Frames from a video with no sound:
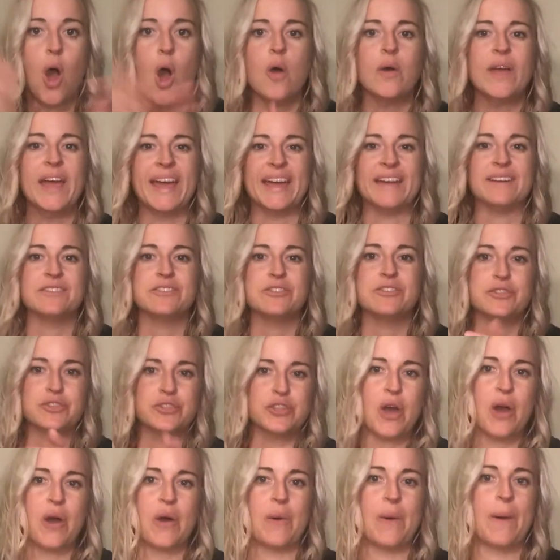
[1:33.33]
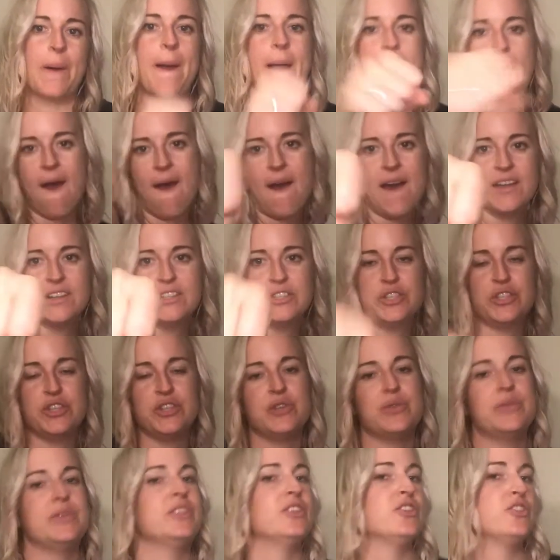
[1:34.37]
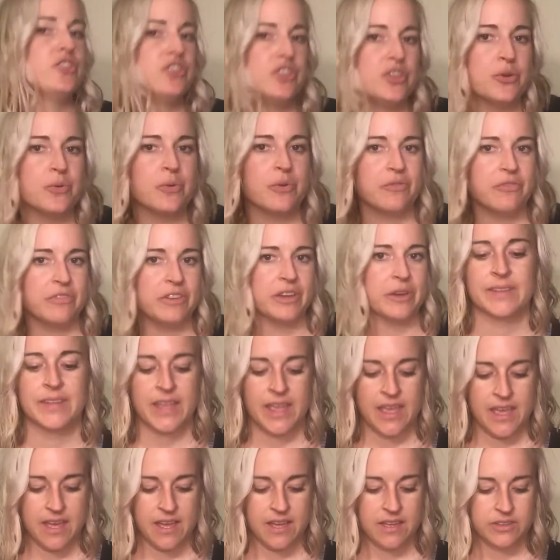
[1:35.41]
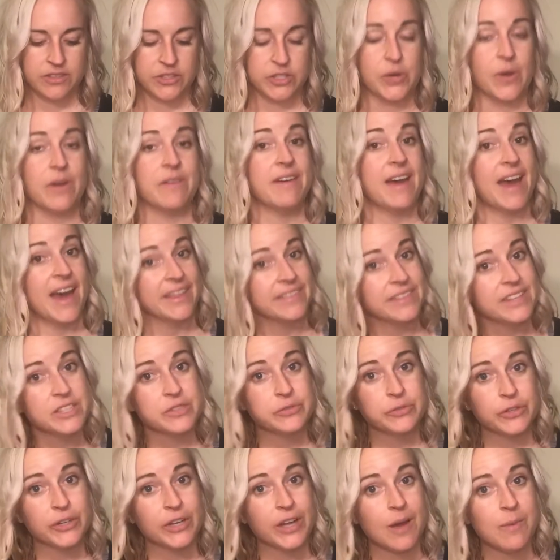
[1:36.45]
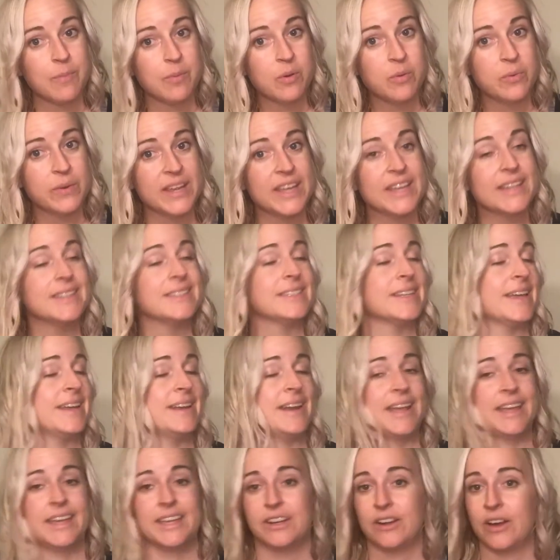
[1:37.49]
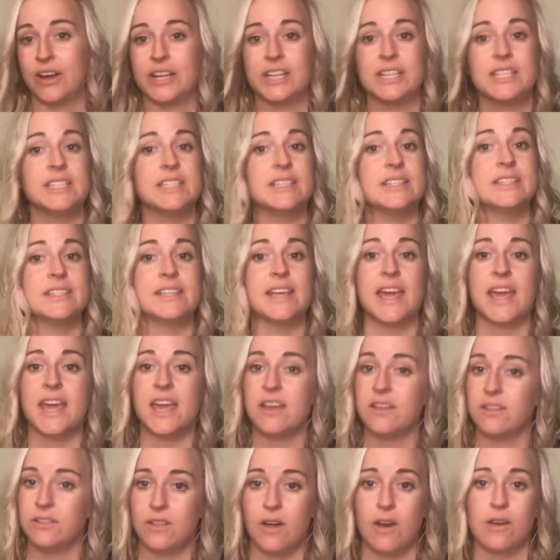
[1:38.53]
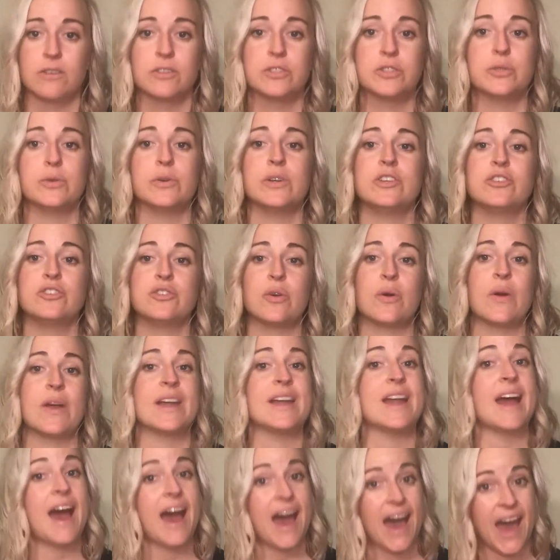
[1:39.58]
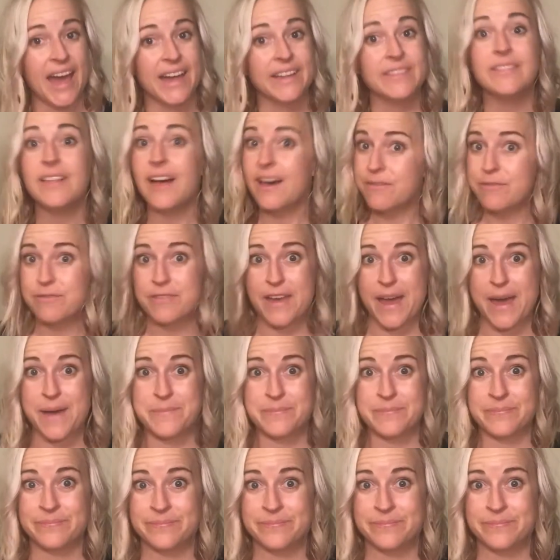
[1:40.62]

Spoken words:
Okay, so on to the shoe review. So I've had these for a couple weeks, and I can honestly say, long story short, I love them.